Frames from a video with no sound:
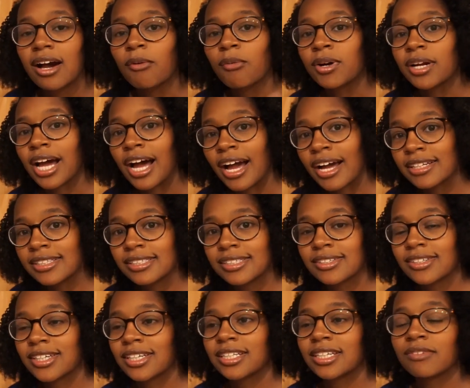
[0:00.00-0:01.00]
When I
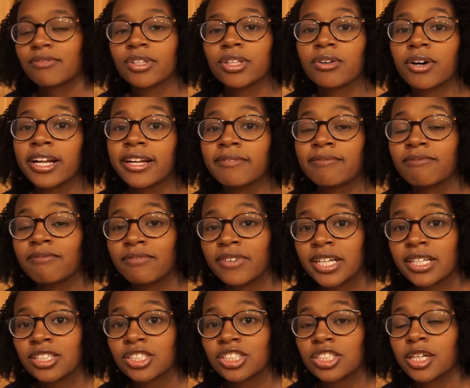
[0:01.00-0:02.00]
took it, even though I didn't
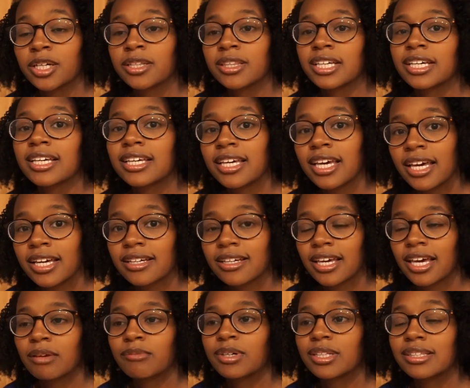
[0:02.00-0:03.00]
finish it, the kit
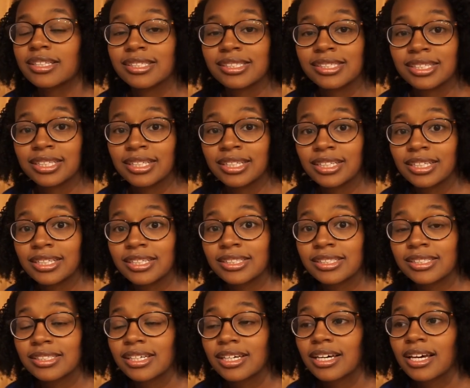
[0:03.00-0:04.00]
came with the
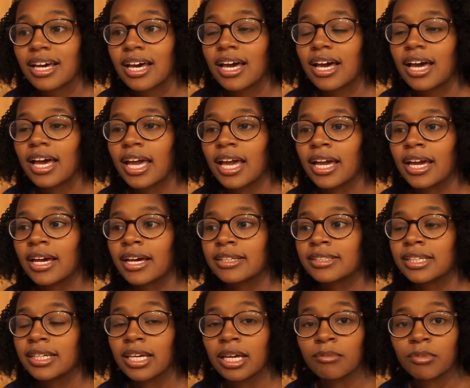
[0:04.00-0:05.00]
CDs,
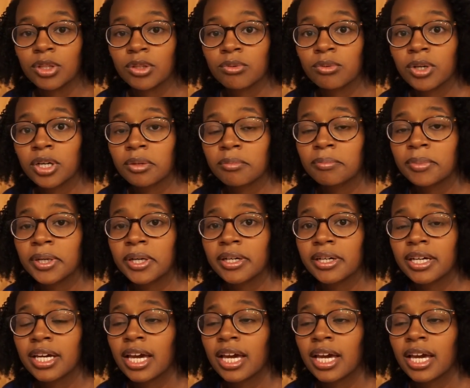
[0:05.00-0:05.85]
and it came with the workbook,